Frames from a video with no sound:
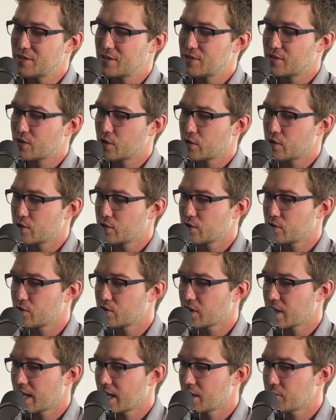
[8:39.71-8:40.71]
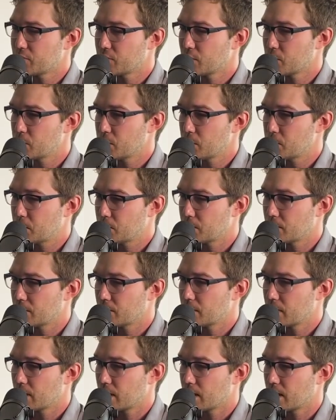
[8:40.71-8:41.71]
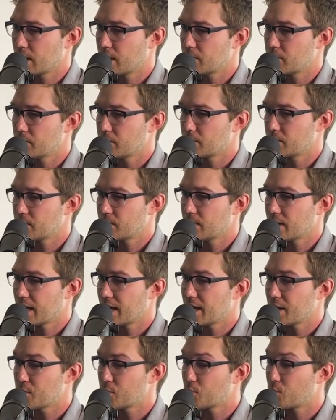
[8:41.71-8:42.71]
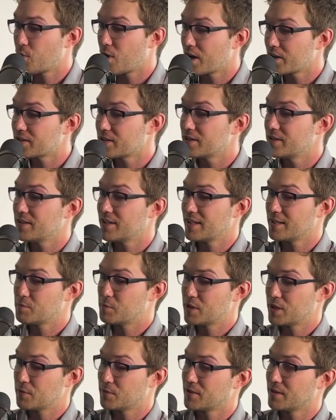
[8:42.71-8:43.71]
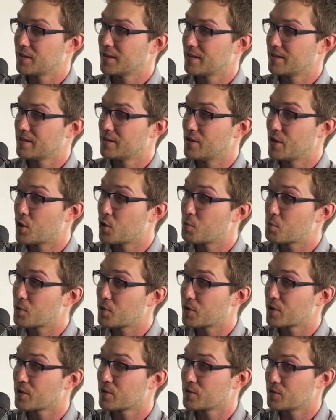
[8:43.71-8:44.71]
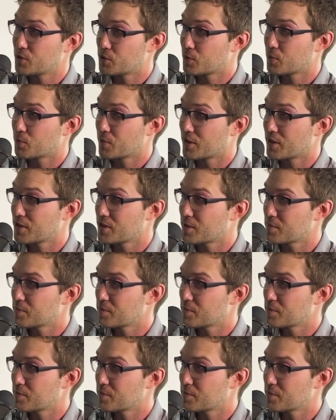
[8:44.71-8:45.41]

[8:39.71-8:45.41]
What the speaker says: so there's a handful of people that I wanted to be able to know more. You were one of them.